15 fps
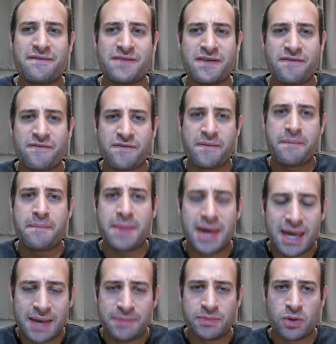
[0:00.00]
for
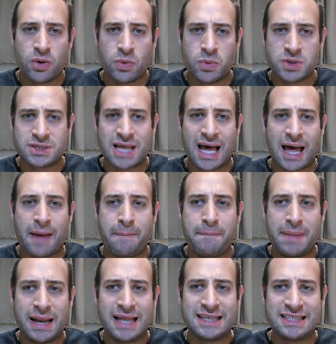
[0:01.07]
me was that
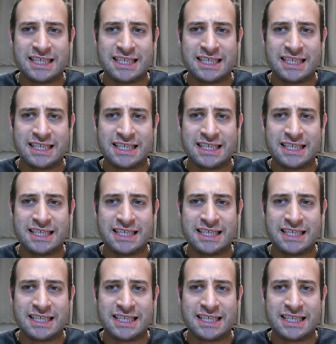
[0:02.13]
ability